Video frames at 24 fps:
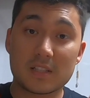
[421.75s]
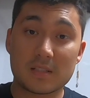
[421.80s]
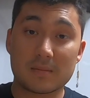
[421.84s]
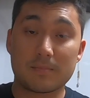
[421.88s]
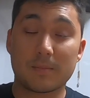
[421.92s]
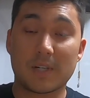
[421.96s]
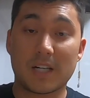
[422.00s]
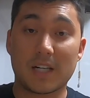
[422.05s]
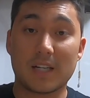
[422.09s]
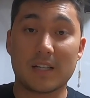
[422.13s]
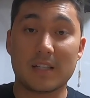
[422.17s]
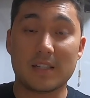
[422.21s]

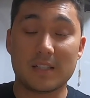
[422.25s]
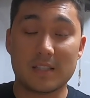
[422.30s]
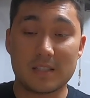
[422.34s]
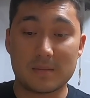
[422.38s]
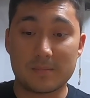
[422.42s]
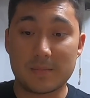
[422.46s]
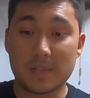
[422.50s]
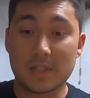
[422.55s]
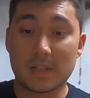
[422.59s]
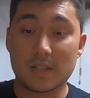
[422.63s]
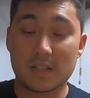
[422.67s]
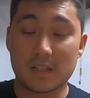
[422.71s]
spot is
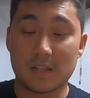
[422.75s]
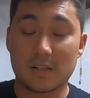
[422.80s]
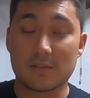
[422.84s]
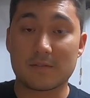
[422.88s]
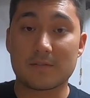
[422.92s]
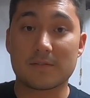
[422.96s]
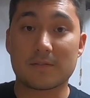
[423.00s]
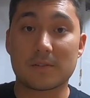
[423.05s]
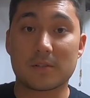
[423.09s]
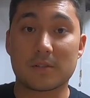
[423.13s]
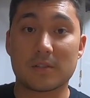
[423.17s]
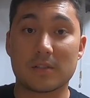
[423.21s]
big enough
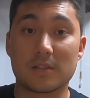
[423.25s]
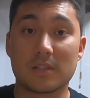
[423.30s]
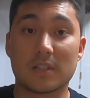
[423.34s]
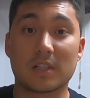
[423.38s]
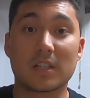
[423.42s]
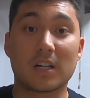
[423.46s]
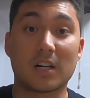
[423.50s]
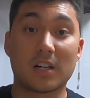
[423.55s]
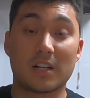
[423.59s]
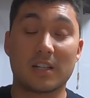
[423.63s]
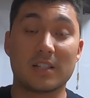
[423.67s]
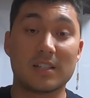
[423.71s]
for the
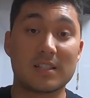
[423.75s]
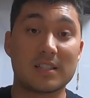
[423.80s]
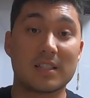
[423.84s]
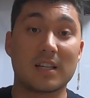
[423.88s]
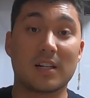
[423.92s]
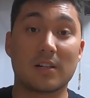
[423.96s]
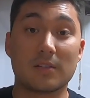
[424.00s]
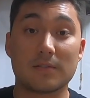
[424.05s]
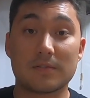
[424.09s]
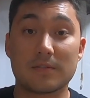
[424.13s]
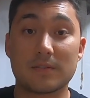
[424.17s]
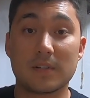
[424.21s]
car
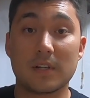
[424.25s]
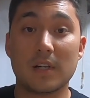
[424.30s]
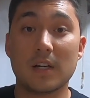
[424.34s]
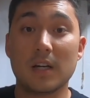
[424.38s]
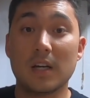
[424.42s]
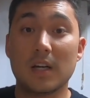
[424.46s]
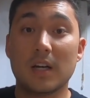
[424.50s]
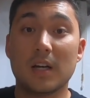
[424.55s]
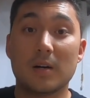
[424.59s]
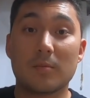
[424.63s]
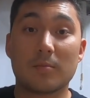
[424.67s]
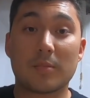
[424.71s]
itself.
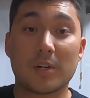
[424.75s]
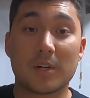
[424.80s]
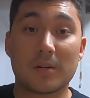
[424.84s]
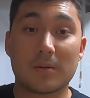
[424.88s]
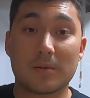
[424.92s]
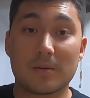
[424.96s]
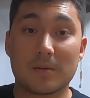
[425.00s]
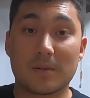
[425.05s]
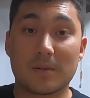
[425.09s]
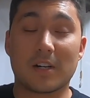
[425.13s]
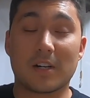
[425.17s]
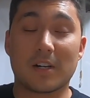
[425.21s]
But
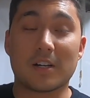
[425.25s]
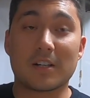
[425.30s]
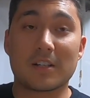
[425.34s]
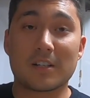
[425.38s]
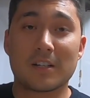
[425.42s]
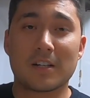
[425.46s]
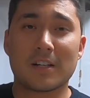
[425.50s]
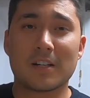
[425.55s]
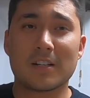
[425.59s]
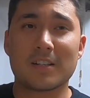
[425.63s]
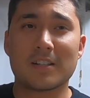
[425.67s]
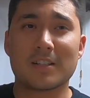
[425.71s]
our
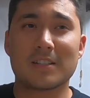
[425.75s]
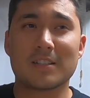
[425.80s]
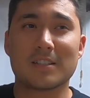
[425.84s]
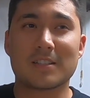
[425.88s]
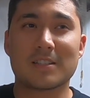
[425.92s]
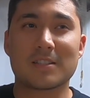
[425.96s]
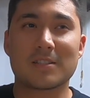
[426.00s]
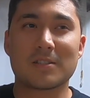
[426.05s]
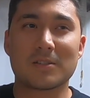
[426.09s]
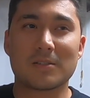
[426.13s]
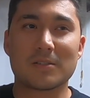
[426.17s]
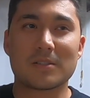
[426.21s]
car is
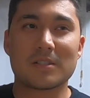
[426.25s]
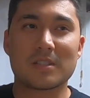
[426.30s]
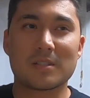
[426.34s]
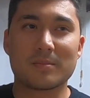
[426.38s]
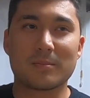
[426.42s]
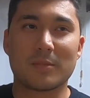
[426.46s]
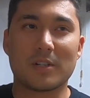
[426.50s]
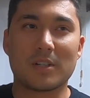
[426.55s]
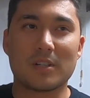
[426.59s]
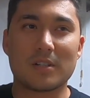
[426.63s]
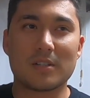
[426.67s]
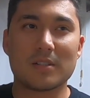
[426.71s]
so
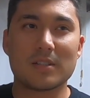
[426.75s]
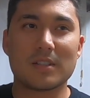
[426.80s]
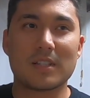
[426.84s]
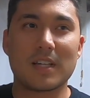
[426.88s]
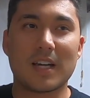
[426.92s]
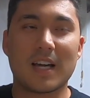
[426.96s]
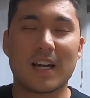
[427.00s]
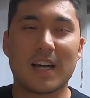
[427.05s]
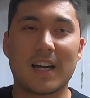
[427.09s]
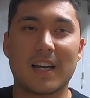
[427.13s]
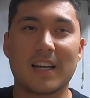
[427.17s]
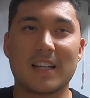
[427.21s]
small
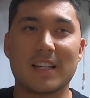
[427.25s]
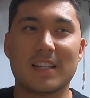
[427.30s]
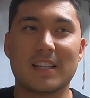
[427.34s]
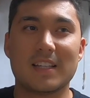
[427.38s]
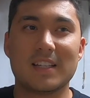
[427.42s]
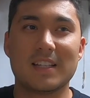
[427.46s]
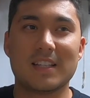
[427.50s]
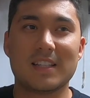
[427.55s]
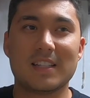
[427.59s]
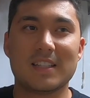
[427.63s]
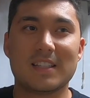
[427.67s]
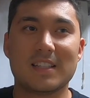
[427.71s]
that
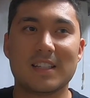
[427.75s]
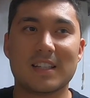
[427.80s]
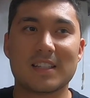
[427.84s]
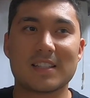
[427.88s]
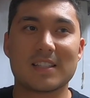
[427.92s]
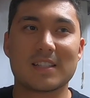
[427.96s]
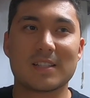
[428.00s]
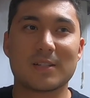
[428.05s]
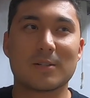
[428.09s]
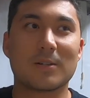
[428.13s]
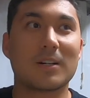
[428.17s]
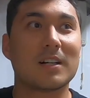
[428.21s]
it
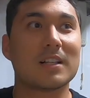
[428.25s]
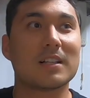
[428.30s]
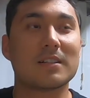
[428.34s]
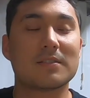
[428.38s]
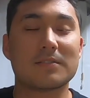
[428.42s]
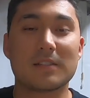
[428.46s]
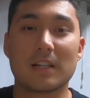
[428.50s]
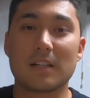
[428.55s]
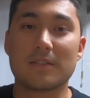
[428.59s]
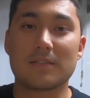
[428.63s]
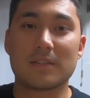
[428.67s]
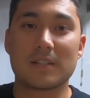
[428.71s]
doesn't
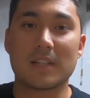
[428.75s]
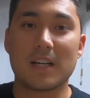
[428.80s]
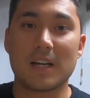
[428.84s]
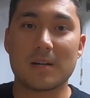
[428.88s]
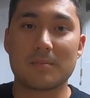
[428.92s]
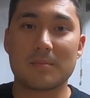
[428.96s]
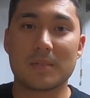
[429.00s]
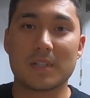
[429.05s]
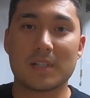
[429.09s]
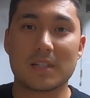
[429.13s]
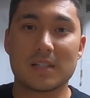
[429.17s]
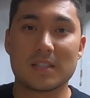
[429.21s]
qualify for
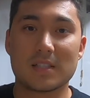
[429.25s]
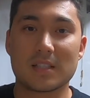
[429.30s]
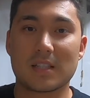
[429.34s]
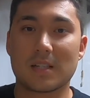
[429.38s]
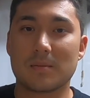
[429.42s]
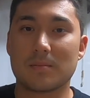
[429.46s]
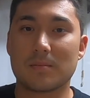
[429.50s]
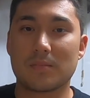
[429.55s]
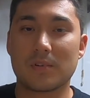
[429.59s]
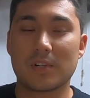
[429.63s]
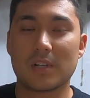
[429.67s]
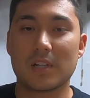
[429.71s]
that because it
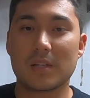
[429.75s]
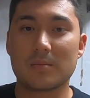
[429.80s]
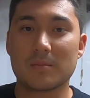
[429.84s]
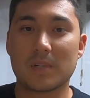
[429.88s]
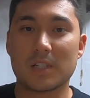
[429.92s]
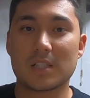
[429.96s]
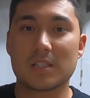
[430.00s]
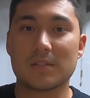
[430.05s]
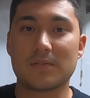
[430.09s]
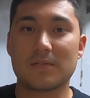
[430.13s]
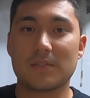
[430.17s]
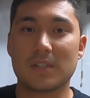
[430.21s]
can pretty
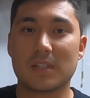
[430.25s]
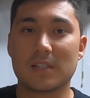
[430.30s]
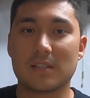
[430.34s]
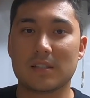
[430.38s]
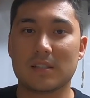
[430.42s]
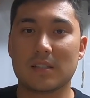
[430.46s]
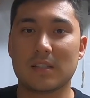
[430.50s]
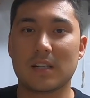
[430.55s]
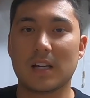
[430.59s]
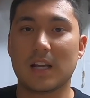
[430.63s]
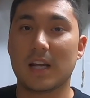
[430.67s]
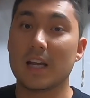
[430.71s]
much fit
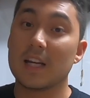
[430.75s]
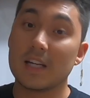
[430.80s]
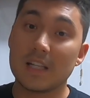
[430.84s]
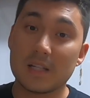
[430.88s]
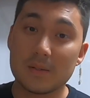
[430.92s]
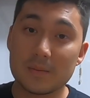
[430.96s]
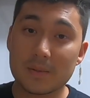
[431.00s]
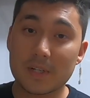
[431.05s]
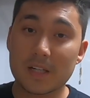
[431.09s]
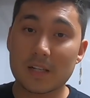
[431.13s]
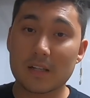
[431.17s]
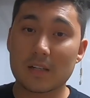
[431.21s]

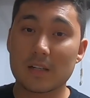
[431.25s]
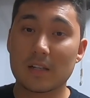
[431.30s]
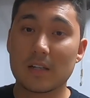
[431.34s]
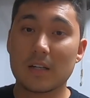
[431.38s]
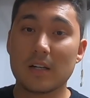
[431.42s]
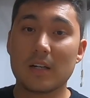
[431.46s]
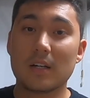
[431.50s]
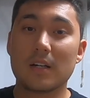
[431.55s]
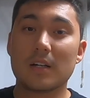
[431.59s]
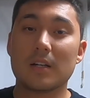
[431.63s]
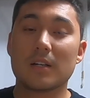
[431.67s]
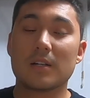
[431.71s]
anywhere.
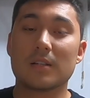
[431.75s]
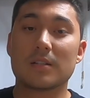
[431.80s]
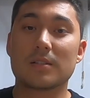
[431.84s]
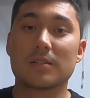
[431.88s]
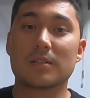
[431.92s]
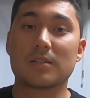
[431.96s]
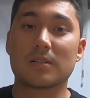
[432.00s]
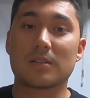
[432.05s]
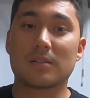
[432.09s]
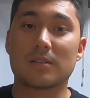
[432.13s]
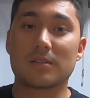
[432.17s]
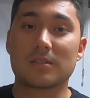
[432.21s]

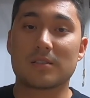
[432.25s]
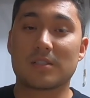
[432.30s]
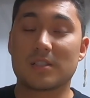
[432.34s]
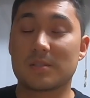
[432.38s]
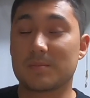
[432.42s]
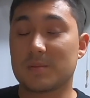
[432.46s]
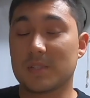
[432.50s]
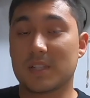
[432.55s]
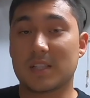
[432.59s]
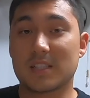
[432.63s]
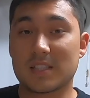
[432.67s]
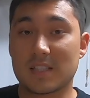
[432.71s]
So just
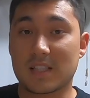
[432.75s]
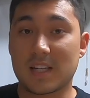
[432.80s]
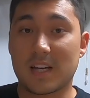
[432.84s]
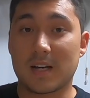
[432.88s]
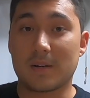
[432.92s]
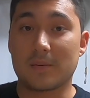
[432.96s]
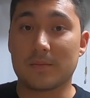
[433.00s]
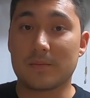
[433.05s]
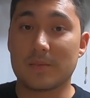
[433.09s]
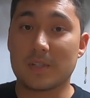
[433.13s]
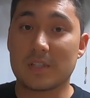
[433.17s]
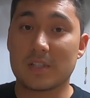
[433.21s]
because of
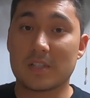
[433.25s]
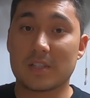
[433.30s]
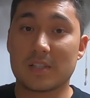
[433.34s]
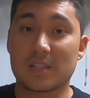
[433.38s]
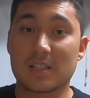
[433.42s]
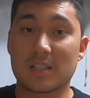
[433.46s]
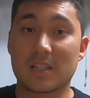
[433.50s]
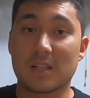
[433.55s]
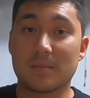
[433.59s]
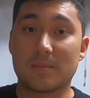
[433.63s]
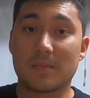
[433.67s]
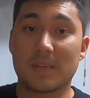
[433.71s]
that, we could
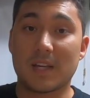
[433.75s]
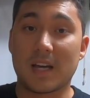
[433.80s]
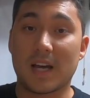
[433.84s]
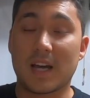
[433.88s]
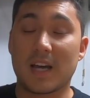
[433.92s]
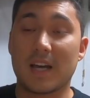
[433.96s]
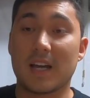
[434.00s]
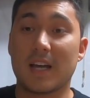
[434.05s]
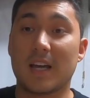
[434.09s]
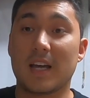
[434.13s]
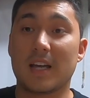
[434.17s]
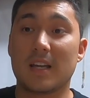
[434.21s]
skip
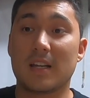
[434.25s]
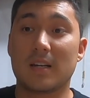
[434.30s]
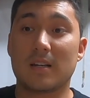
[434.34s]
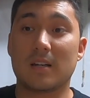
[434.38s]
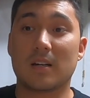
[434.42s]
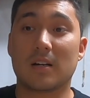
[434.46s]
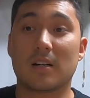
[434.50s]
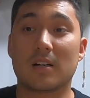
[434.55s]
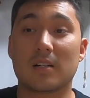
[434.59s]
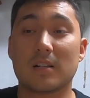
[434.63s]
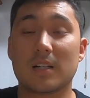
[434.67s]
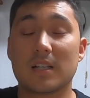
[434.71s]
that. And
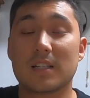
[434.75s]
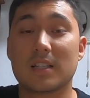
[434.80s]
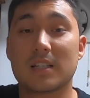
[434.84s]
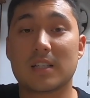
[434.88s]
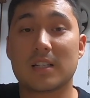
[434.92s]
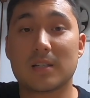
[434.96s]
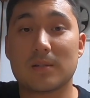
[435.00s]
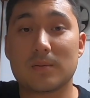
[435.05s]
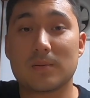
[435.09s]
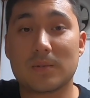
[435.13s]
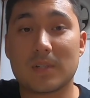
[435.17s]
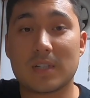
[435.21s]
all I
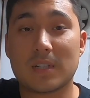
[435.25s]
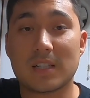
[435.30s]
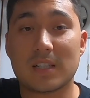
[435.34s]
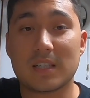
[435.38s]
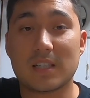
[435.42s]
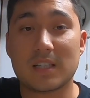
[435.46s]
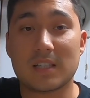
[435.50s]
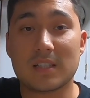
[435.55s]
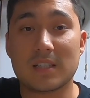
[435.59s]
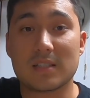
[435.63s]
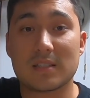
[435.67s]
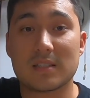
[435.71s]
did
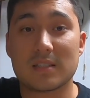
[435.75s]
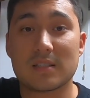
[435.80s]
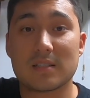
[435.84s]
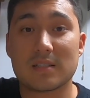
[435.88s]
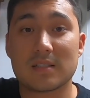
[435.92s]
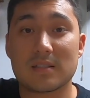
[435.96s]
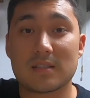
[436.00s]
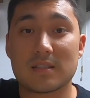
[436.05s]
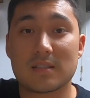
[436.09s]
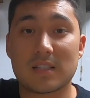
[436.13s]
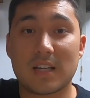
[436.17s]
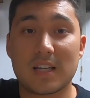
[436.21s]
was
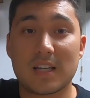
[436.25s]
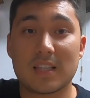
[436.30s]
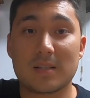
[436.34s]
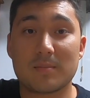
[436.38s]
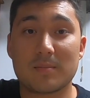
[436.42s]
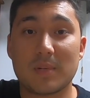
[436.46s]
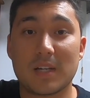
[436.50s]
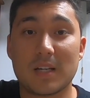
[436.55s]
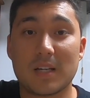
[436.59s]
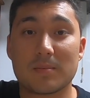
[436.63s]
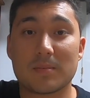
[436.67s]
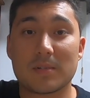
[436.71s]
sign the
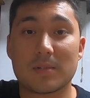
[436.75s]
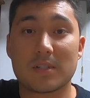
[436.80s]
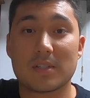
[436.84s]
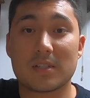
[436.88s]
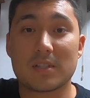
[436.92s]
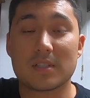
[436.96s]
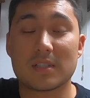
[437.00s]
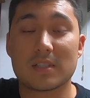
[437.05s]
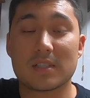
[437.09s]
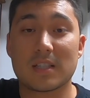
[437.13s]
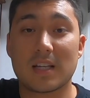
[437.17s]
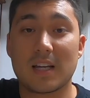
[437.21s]

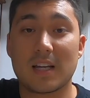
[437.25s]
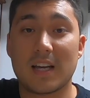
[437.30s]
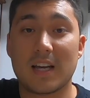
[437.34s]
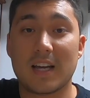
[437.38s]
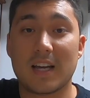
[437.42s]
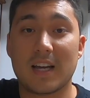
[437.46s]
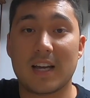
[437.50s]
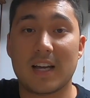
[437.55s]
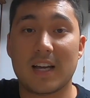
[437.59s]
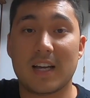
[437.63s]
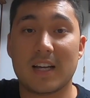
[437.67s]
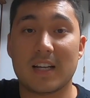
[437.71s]
papers
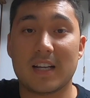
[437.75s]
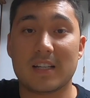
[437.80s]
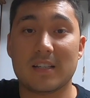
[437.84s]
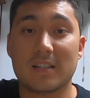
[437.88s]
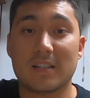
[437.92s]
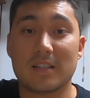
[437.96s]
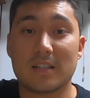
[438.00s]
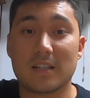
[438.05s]
and